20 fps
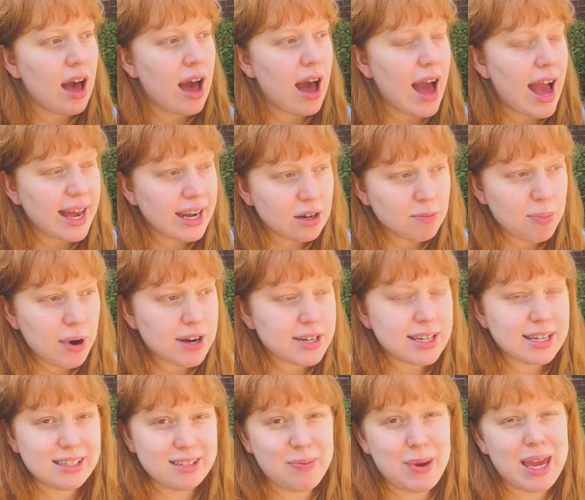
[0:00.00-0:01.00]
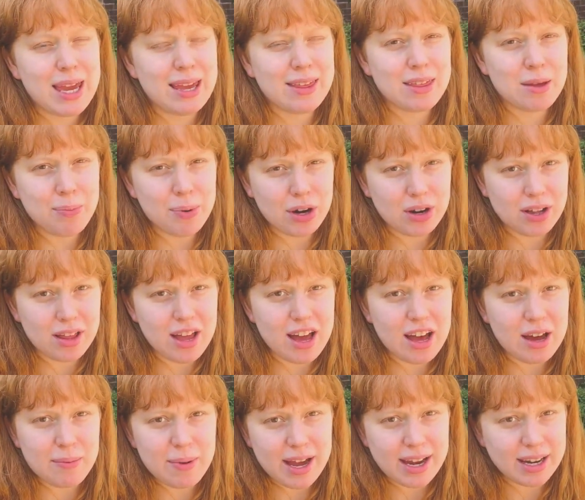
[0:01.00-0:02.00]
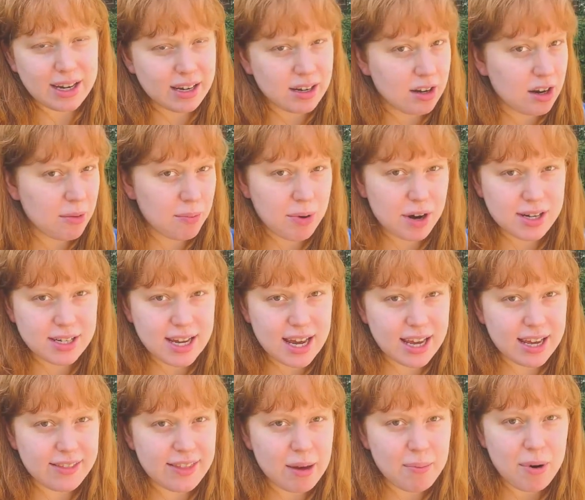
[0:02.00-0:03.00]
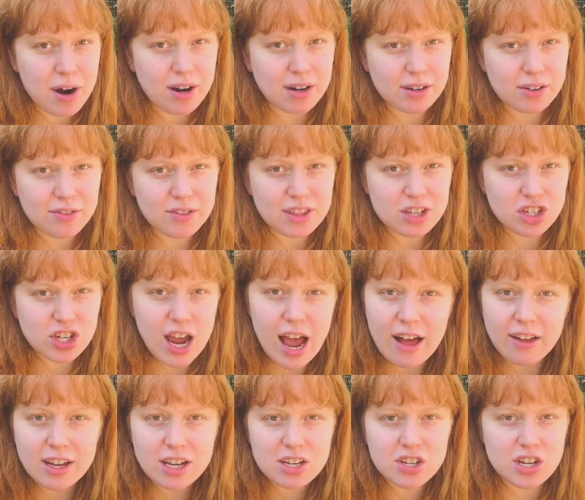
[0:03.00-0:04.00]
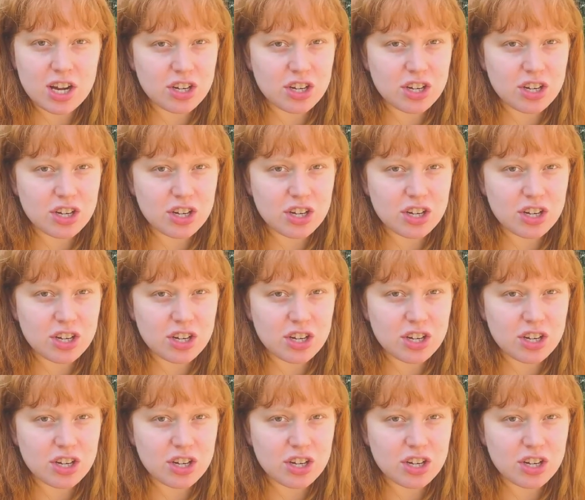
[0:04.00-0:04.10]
I didn't participate in the book club. I didn't partake in that part of the challenge.